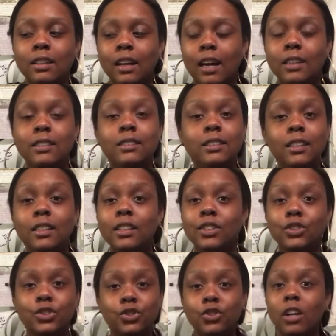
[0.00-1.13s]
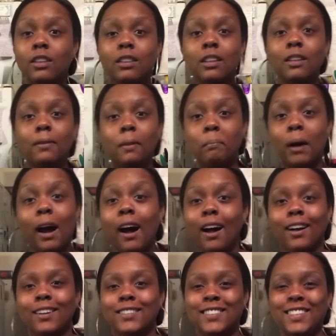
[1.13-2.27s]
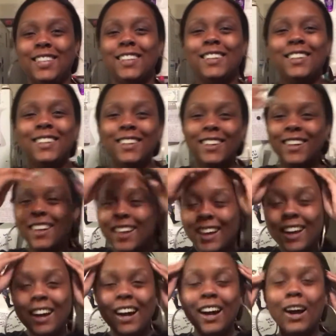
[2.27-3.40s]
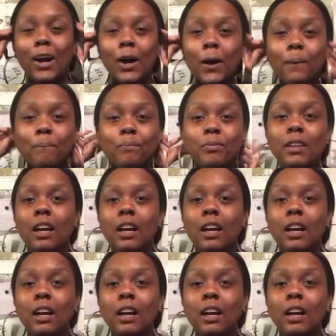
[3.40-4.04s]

I deconstructed the box. I